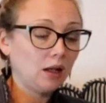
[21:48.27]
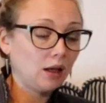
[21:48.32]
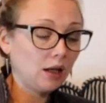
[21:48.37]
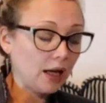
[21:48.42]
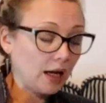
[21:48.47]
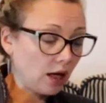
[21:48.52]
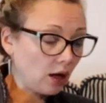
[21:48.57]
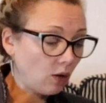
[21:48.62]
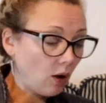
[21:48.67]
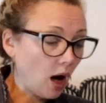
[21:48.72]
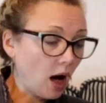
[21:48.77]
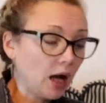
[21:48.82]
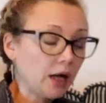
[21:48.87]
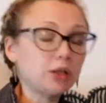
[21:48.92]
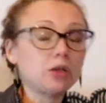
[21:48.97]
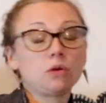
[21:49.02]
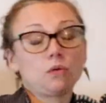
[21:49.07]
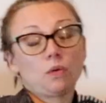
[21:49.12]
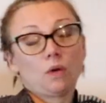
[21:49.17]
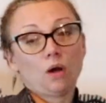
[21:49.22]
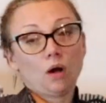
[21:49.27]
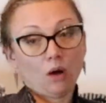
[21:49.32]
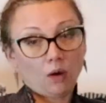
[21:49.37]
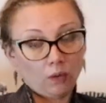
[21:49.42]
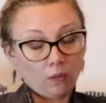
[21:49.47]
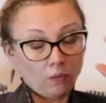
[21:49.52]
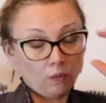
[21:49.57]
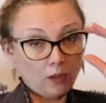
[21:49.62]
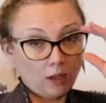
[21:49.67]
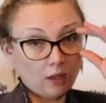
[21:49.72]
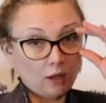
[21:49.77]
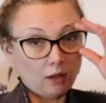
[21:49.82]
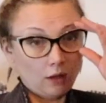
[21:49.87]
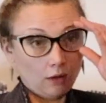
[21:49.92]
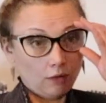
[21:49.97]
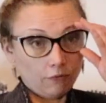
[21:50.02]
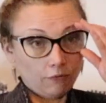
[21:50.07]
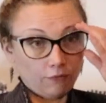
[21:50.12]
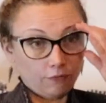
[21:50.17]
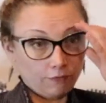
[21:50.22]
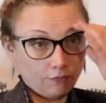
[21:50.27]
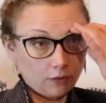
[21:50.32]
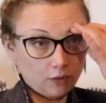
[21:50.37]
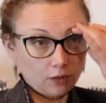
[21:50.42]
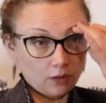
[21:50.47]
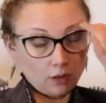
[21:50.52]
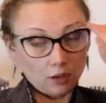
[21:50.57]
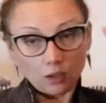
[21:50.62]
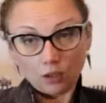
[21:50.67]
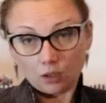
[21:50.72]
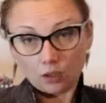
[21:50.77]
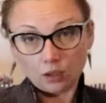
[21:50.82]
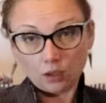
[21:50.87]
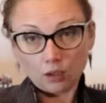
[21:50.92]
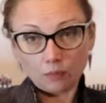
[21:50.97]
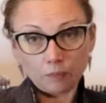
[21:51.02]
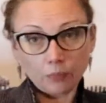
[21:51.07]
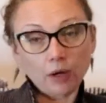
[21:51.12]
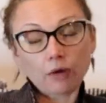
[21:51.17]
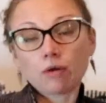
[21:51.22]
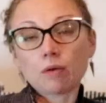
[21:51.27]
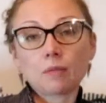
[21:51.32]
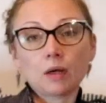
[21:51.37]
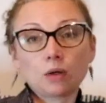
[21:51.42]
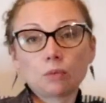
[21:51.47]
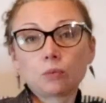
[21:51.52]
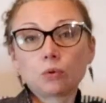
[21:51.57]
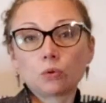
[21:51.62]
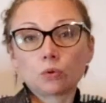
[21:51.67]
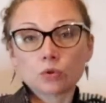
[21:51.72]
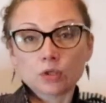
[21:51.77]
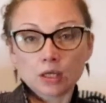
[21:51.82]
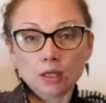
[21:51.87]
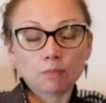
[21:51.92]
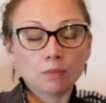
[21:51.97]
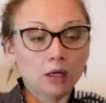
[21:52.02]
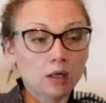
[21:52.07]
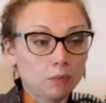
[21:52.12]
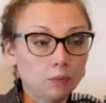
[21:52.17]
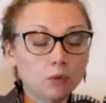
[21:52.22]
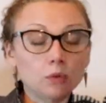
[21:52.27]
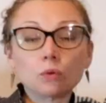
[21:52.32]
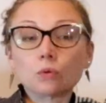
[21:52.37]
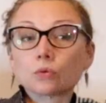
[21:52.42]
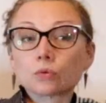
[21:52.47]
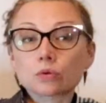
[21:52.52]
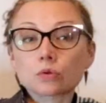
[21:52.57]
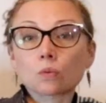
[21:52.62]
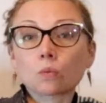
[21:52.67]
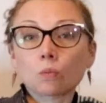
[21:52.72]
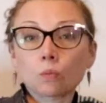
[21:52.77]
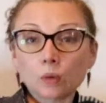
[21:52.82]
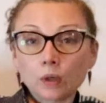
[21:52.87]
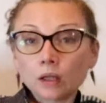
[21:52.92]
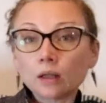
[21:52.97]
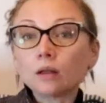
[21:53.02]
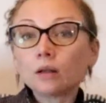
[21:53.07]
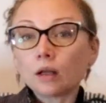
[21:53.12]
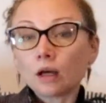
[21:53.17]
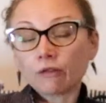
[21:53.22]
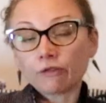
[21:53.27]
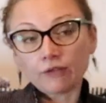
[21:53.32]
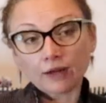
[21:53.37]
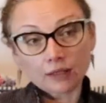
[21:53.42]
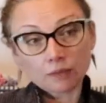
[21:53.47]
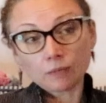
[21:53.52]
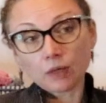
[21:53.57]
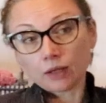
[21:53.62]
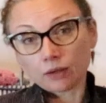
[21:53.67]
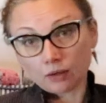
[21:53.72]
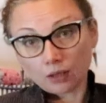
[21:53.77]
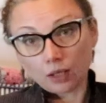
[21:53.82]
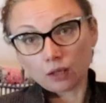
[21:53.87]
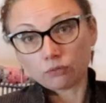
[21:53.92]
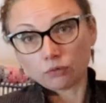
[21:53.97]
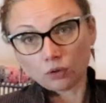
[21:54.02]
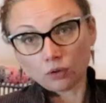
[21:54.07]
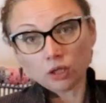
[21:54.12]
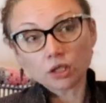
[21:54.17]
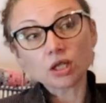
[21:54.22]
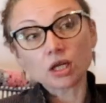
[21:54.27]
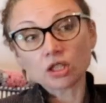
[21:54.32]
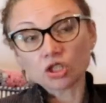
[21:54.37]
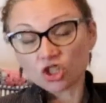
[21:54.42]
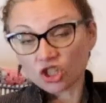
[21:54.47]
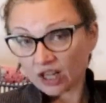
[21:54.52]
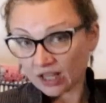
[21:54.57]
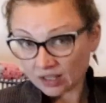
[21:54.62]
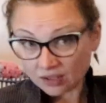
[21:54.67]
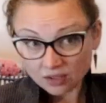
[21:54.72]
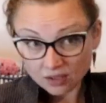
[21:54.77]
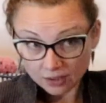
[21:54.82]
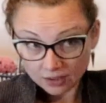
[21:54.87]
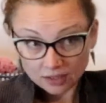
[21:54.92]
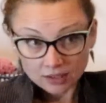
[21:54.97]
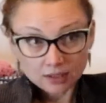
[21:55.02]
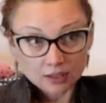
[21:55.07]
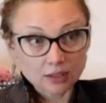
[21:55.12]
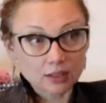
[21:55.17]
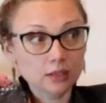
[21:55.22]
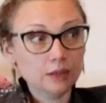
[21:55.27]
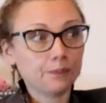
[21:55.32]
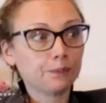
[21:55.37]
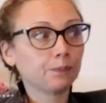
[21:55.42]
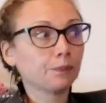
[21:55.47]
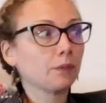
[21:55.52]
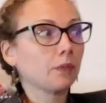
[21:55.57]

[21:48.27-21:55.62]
Now, I don't know if perimenopause and menopause will affect my thyroid and change this,